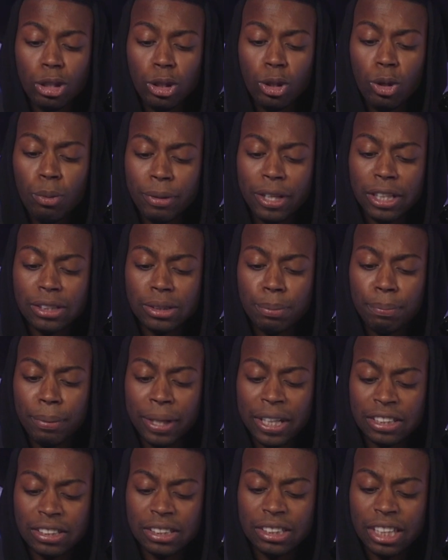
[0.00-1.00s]
Klum gets
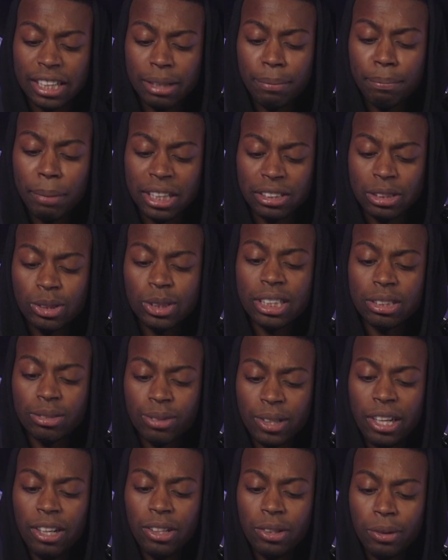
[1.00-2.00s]
best, like, best
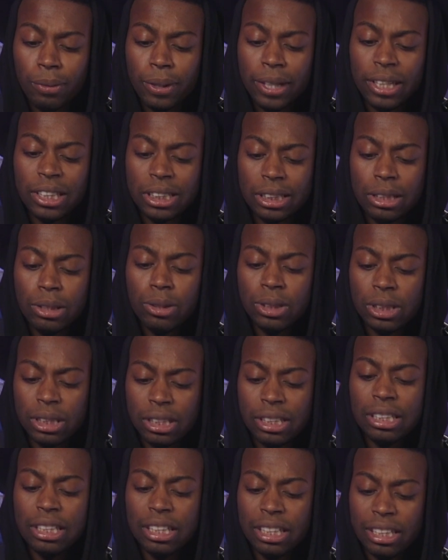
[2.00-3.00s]
dress for Halloween, and she
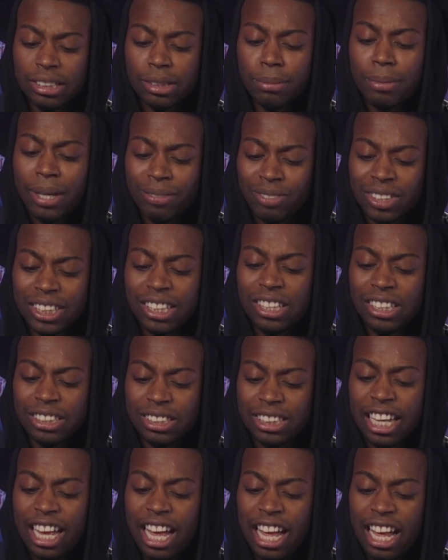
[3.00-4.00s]
usually does. I'm gonna have to give
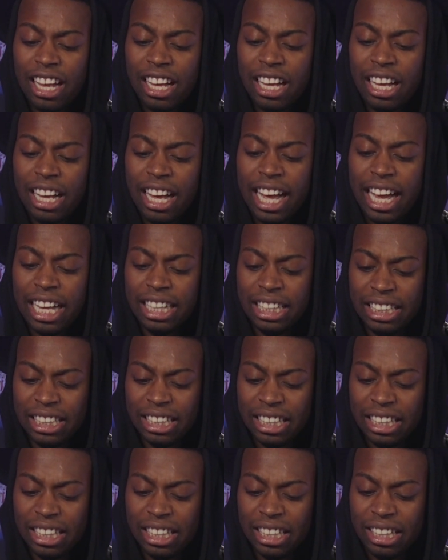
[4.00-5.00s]
this to uh,
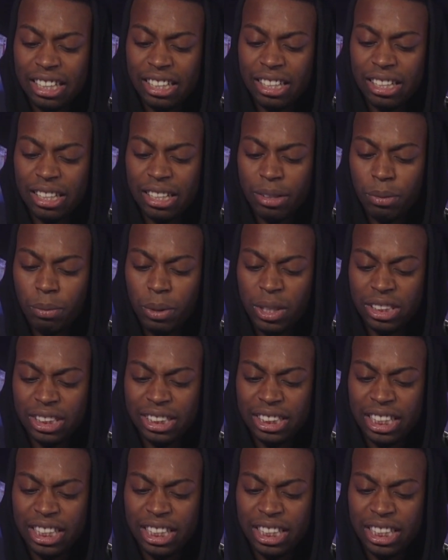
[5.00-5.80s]
Heidi. Uh, where's